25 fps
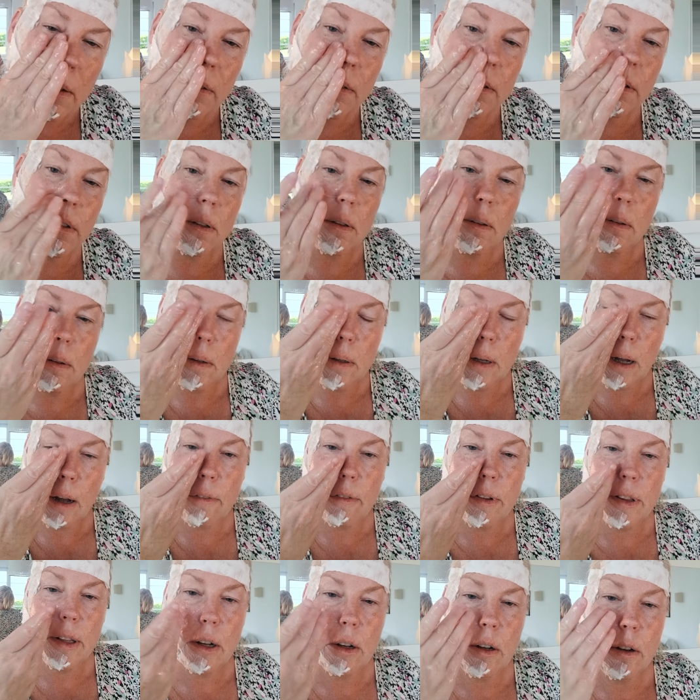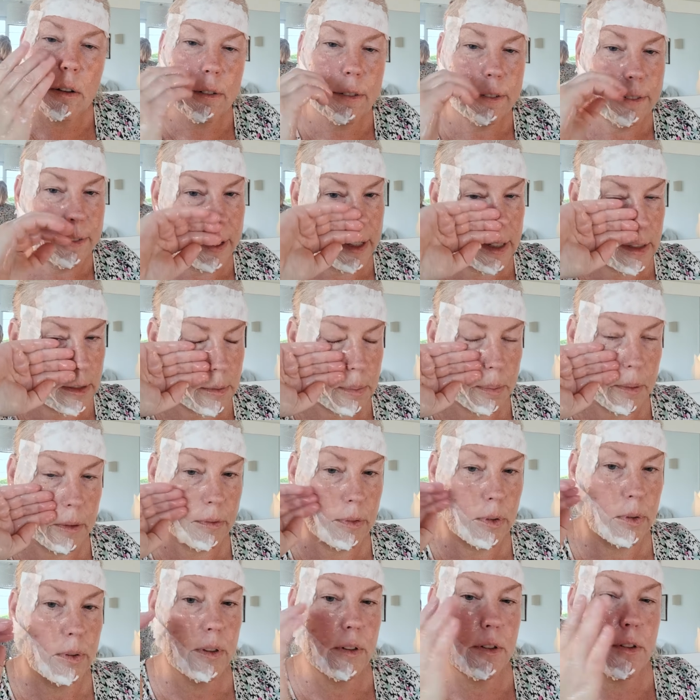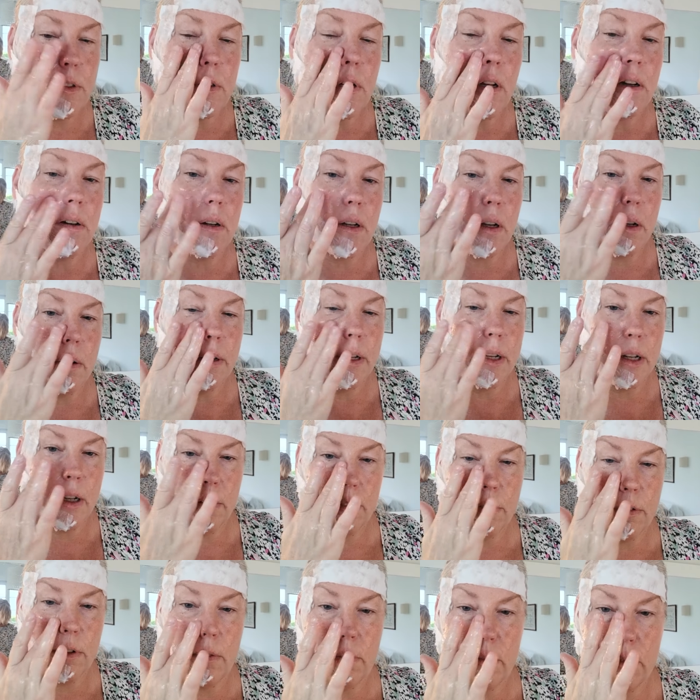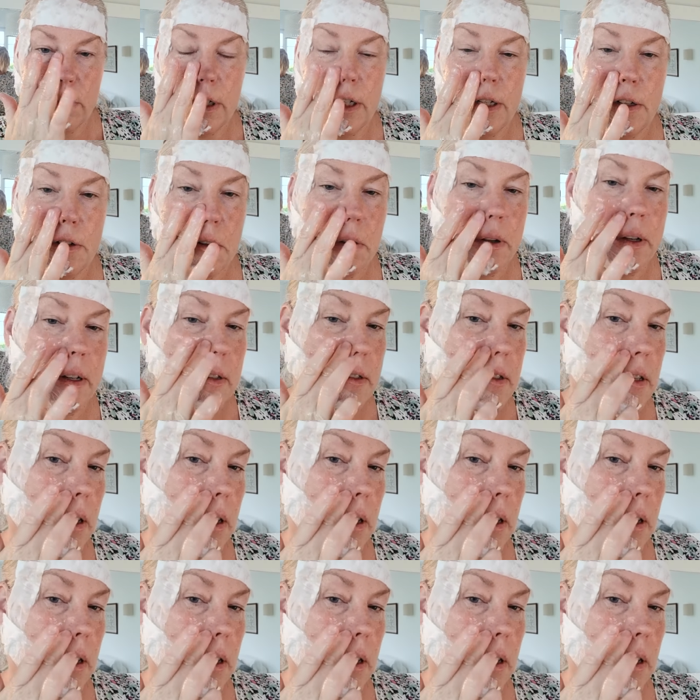to cover the whole face before you start going over and redoing.